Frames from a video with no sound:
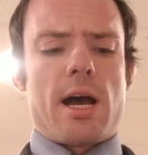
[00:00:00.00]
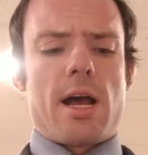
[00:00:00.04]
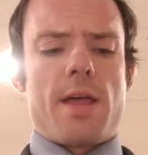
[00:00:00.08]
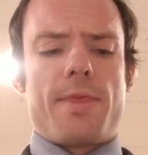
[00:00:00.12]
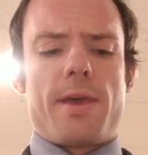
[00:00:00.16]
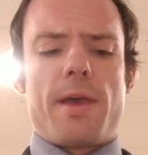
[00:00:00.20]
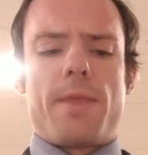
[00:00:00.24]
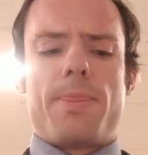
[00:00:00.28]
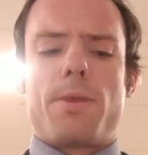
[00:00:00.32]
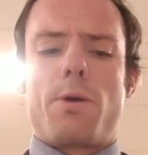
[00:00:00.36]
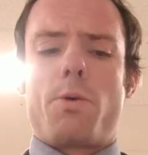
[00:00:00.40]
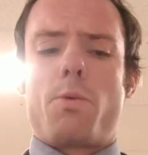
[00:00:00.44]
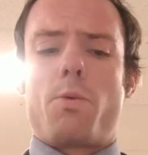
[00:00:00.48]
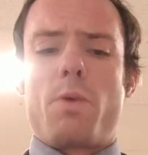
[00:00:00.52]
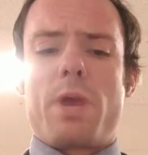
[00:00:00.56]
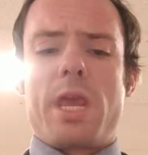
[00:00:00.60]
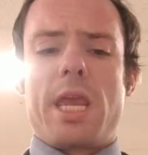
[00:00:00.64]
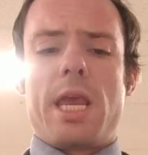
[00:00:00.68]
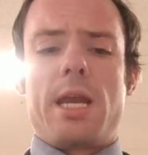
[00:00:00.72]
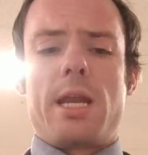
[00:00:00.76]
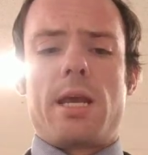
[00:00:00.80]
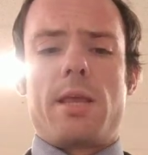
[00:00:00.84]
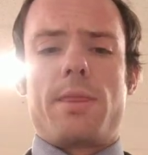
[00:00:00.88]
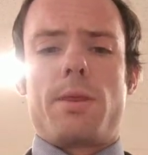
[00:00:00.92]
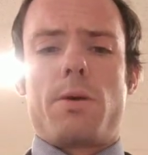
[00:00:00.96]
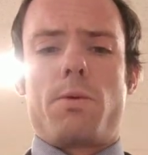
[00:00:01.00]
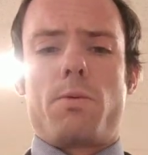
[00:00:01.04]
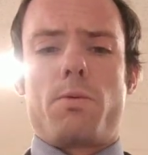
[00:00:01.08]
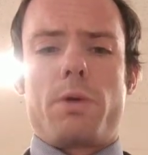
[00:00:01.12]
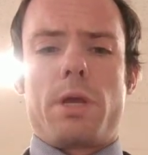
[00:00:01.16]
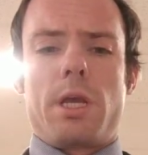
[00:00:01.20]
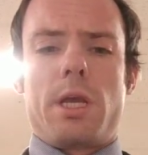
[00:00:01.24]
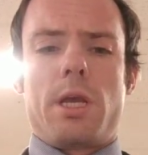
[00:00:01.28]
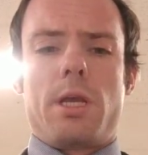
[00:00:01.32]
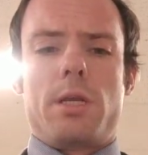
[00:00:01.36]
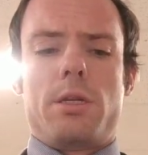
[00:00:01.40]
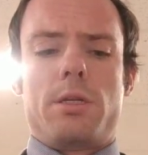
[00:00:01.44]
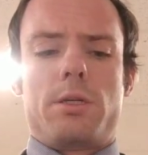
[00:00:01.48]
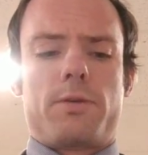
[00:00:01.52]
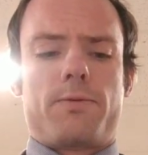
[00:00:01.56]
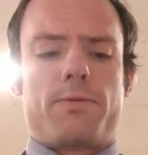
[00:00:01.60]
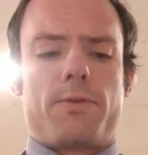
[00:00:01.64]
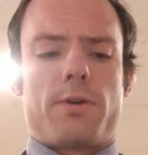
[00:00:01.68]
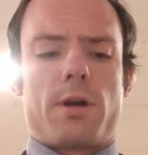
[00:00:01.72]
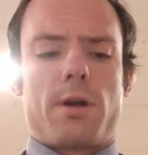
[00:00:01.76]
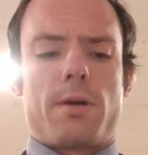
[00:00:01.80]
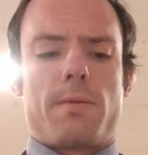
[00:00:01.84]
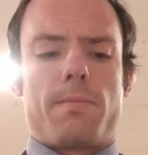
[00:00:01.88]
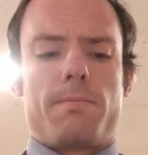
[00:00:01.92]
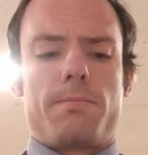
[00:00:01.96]
Then the wheat and the weeds
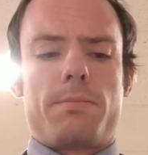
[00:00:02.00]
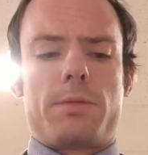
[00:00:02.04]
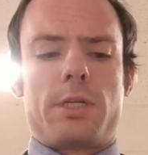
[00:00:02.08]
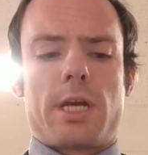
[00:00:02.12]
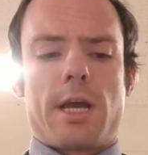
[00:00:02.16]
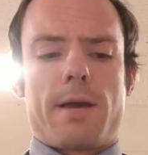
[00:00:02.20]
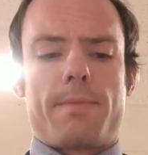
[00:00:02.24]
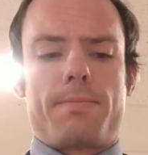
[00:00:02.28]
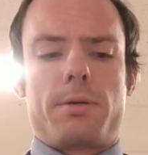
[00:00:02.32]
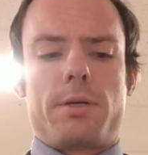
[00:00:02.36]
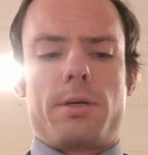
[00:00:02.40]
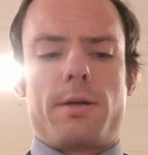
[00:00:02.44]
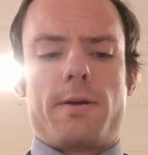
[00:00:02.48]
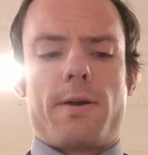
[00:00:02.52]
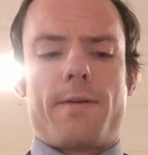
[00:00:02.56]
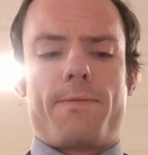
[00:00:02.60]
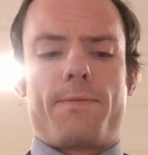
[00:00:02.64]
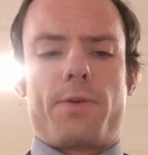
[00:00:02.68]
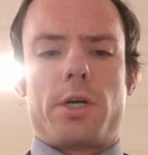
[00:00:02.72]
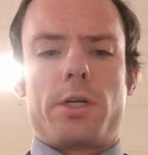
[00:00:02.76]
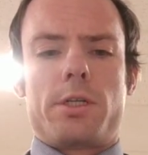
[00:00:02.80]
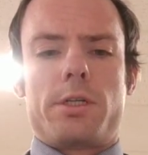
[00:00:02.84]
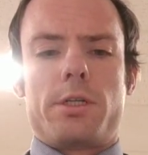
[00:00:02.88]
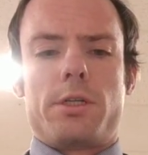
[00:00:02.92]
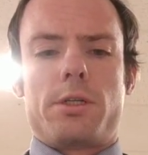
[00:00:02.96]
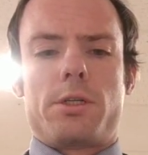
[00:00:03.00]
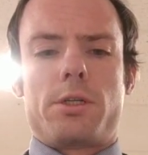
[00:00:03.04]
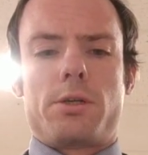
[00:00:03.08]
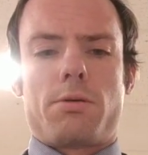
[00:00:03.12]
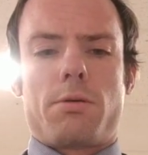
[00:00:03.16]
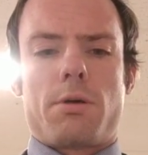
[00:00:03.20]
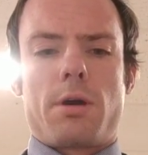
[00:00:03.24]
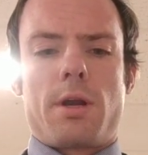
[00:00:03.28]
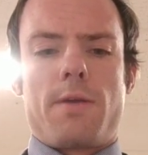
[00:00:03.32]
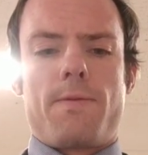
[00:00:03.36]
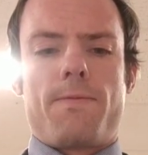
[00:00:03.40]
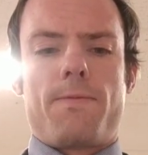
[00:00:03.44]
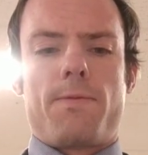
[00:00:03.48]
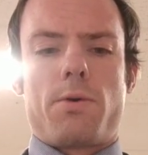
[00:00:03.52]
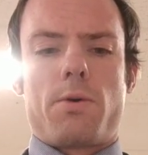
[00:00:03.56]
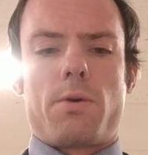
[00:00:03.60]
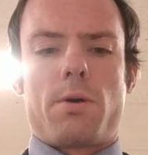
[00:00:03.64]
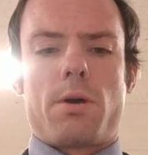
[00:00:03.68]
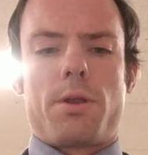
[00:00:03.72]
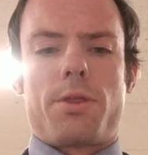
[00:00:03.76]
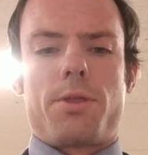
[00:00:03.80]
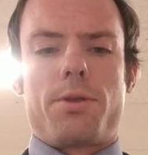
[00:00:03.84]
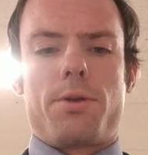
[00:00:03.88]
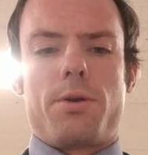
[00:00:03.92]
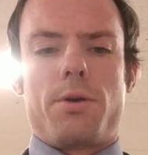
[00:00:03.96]
from verses
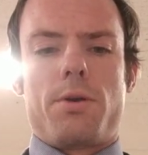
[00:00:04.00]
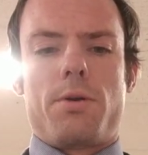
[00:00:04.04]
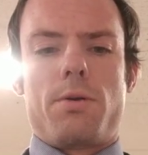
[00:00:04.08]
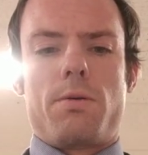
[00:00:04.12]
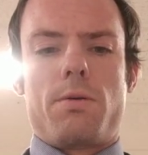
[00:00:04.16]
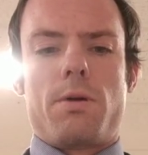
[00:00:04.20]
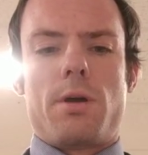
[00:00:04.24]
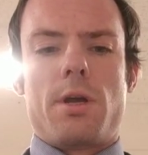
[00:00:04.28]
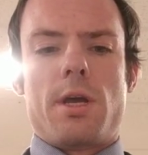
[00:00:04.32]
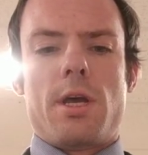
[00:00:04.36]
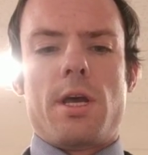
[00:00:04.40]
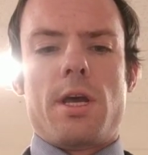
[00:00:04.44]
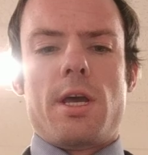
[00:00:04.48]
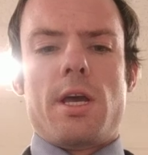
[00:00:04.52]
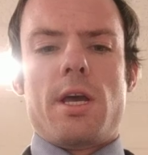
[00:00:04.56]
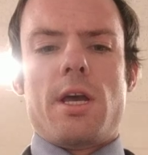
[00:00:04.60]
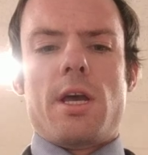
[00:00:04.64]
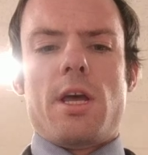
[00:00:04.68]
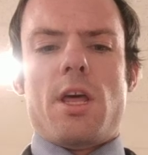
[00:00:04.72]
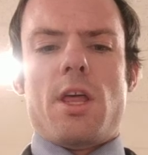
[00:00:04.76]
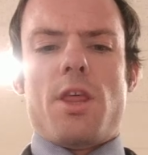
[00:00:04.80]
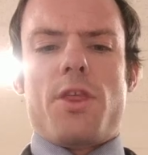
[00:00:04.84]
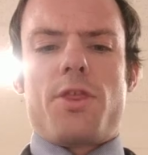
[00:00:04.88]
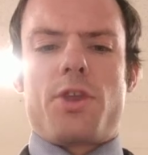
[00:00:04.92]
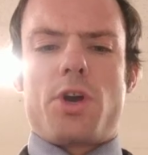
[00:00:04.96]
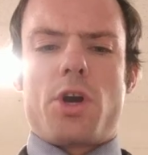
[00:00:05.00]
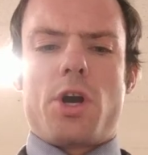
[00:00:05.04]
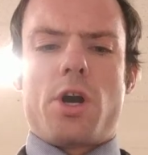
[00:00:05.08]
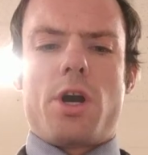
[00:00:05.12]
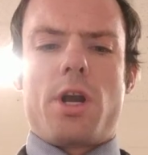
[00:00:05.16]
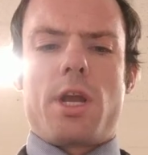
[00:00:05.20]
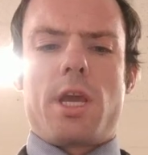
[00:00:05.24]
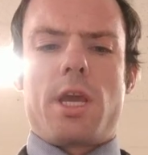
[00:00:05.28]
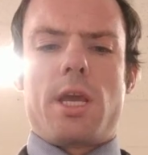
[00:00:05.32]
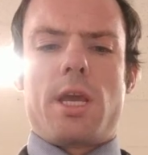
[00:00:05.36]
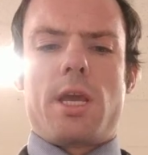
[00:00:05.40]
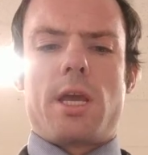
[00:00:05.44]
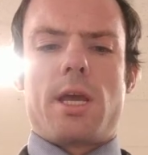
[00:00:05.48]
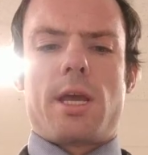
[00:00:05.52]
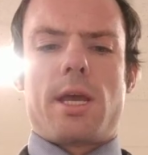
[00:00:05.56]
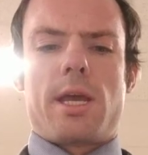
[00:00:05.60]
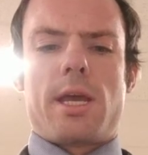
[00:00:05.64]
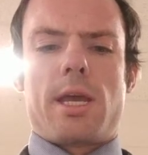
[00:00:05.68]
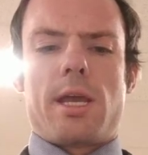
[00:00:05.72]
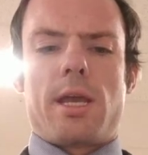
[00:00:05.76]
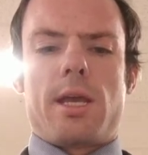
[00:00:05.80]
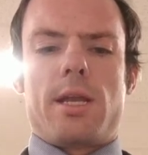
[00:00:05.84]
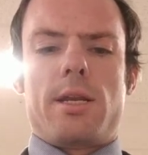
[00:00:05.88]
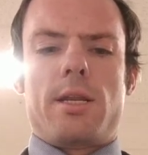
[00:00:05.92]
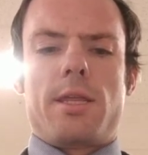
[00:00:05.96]
24 through 30,
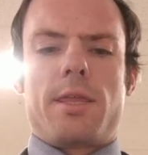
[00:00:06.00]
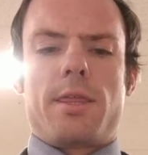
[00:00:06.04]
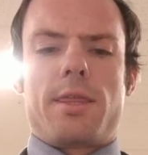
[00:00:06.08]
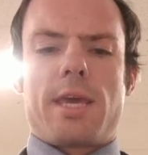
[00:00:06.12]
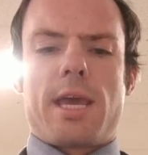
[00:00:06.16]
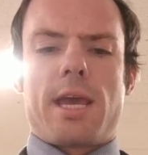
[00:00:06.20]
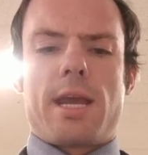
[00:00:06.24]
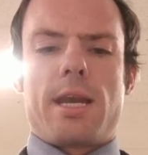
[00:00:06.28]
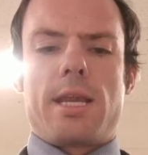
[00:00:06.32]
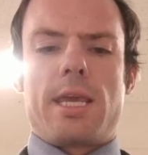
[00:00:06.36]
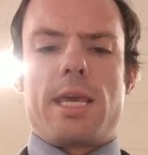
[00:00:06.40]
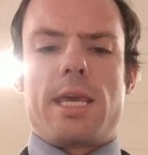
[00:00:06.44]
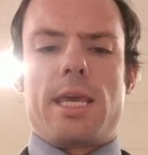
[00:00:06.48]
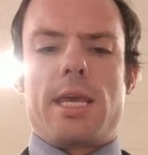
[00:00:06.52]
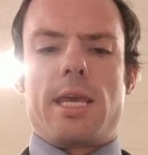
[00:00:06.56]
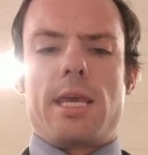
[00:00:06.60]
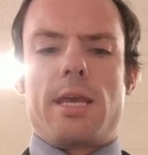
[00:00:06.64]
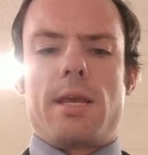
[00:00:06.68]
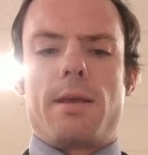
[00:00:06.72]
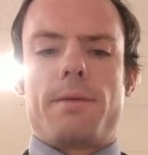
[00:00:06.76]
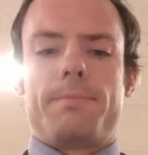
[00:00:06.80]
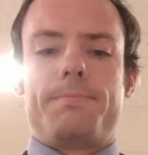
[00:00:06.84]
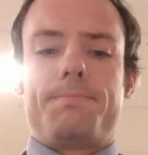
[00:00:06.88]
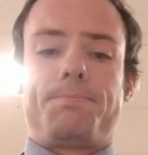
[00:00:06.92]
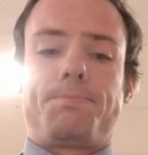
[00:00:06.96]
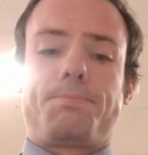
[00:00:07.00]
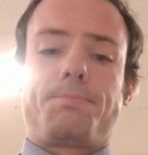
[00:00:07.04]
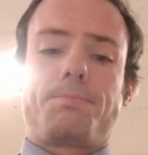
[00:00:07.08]
and then he